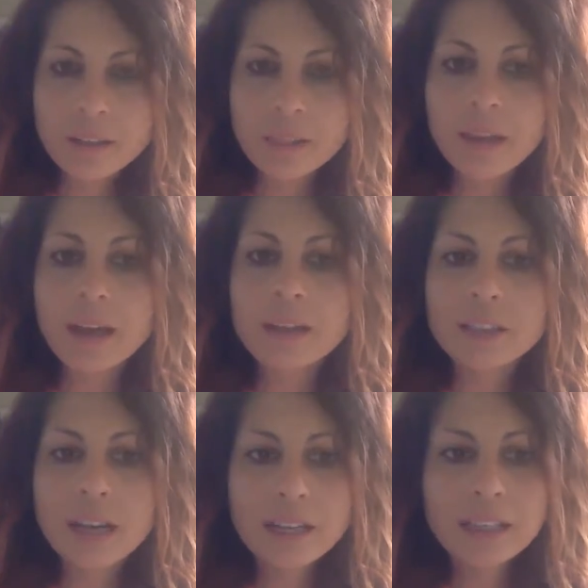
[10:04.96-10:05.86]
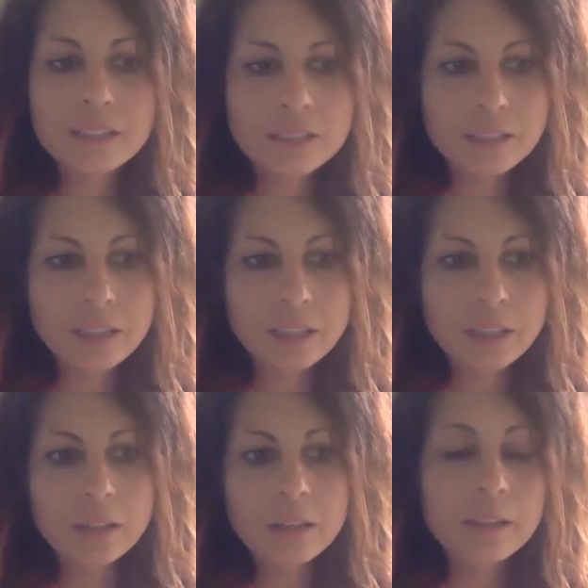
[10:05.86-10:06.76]
that I can see
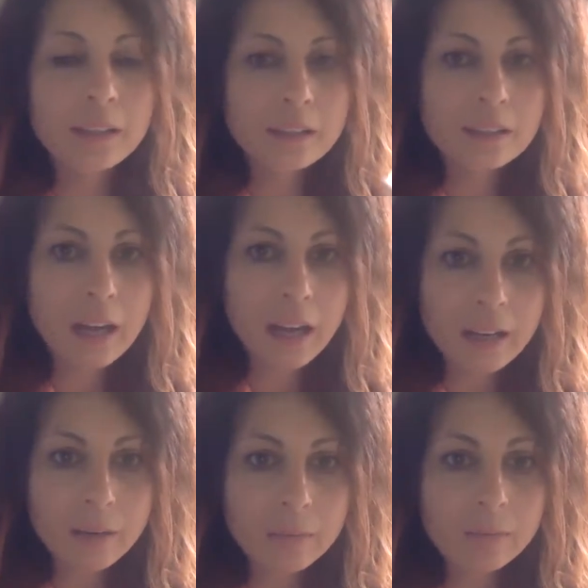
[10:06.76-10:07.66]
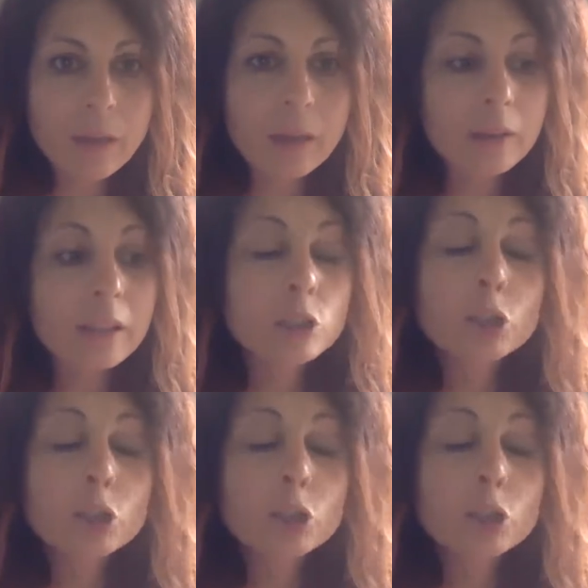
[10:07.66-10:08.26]
it's